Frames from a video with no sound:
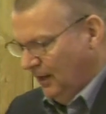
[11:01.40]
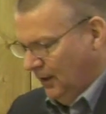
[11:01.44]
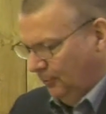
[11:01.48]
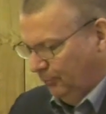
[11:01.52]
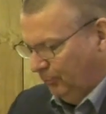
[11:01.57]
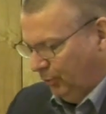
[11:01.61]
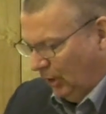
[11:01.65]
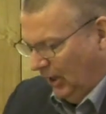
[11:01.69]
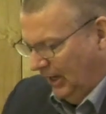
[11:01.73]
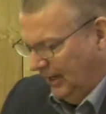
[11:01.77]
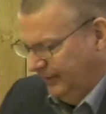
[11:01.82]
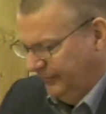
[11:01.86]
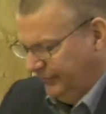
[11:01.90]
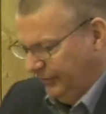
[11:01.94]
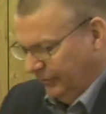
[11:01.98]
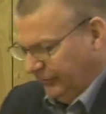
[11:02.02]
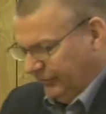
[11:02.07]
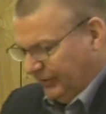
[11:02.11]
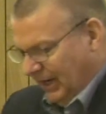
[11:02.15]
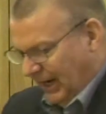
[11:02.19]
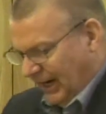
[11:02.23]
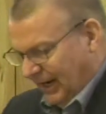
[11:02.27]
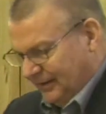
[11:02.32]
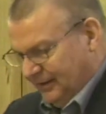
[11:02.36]
praises
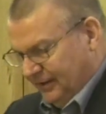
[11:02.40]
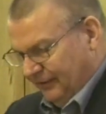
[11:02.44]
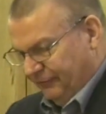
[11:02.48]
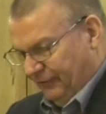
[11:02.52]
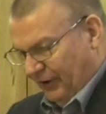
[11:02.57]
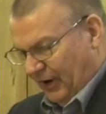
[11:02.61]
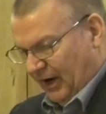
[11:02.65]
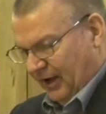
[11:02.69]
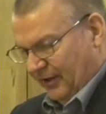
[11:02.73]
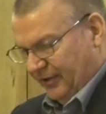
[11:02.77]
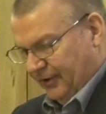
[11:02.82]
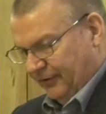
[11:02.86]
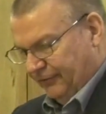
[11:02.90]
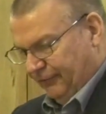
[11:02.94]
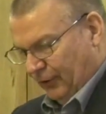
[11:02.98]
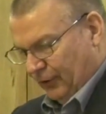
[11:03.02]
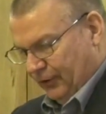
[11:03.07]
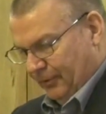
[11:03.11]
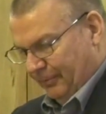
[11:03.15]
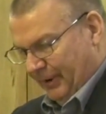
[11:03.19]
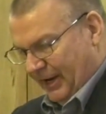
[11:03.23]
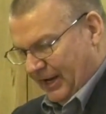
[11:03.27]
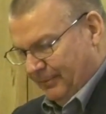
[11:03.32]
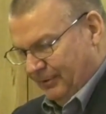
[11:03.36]
God the Father for
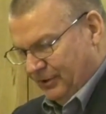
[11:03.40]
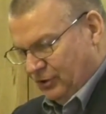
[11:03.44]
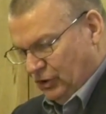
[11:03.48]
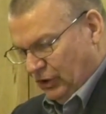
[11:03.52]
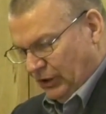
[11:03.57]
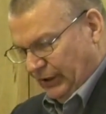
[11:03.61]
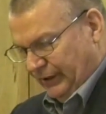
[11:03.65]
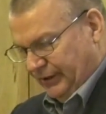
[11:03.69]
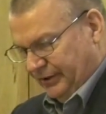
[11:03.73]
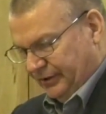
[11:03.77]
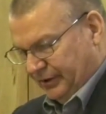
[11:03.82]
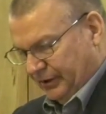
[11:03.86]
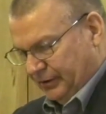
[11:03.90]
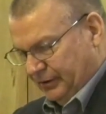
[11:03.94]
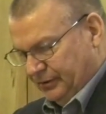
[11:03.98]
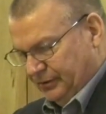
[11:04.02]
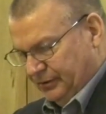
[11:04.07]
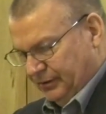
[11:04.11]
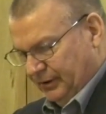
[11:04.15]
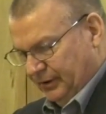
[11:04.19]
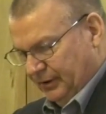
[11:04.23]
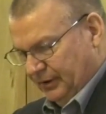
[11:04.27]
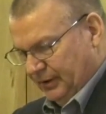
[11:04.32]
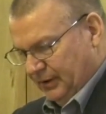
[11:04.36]
the baby Jesus,
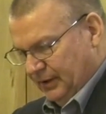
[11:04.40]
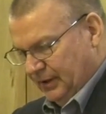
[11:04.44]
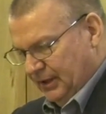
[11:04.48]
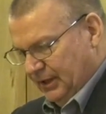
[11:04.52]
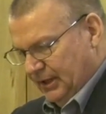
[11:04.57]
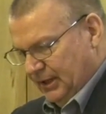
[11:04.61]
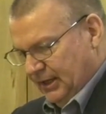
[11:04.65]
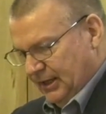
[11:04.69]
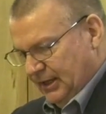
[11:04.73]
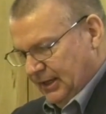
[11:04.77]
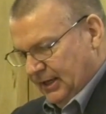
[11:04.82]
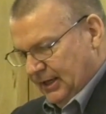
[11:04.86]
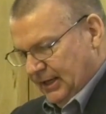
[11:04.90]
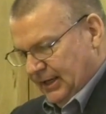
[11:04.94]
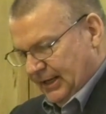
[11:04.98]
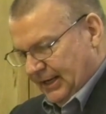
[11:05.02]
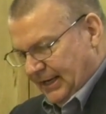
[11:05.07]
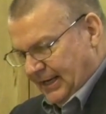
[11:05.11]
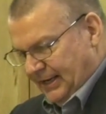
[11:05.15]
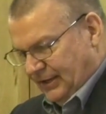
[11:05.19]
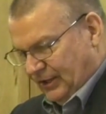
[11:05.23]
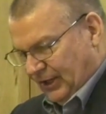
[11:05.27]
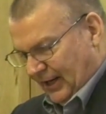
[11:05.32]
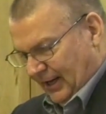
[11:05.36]

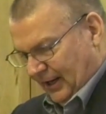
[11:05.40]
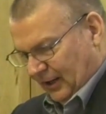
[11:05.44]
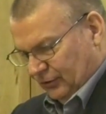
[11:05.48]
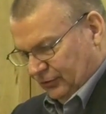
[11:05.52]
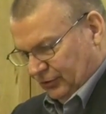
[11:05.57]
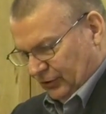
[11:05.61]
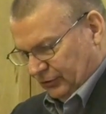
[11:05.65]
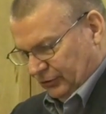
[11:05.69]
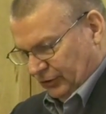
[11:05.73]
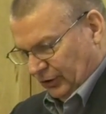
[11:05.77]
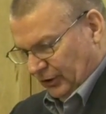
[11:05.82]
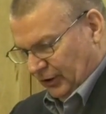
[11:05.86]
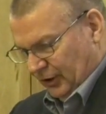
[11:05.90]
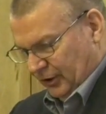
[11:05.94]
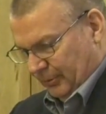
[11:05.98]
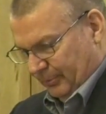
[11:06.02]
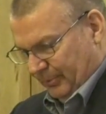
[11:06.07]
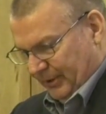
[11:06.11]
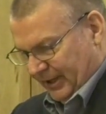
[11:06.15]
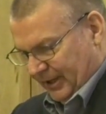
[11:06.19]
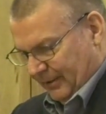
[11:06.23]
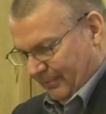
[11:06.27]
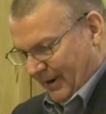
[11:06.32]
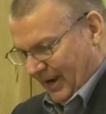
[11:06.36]
he tells us a little
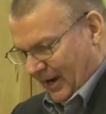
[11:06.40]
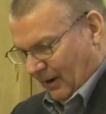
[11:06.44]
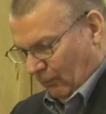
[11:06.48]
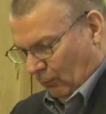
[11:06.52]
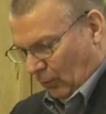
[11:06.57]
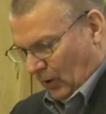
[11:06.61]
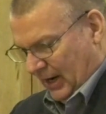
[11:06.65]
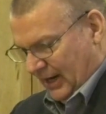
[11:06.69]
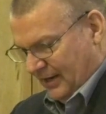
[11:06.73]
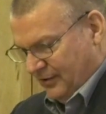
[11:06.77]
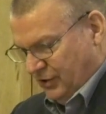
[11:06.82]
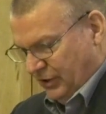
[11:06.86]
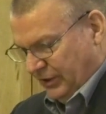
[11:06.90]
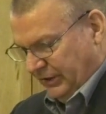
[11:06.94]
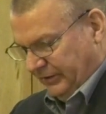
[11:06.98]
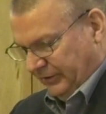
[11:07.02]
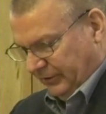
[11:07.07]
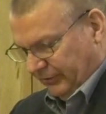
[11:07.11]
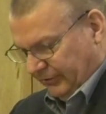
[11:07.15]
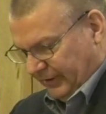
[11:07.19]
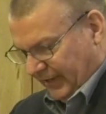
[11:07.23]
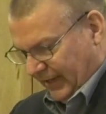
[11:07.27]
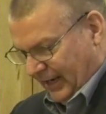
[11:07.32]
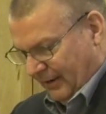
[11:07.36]
bit about why
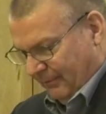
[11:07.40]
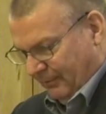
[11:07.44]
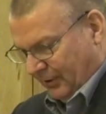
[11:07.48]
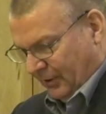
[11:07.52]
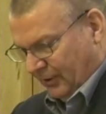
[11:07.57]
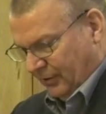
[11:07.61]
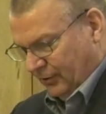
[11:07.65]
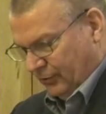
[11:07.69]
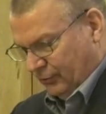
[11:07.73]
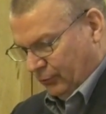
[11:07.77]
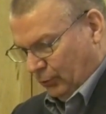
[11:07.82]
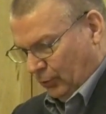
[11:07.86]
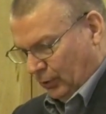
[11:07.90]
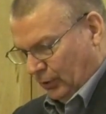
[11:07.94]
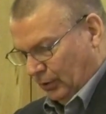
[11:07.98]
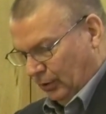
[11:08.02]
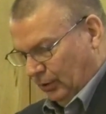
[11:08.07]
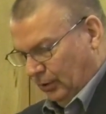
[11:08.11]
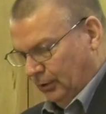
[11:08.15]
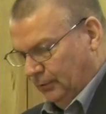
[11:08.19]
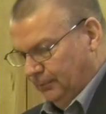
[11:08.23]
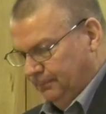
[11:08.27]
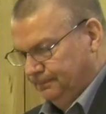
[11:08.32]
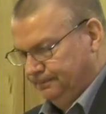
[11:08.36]
Jesus came into this
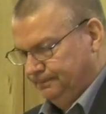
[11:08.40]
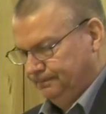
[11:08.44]
world.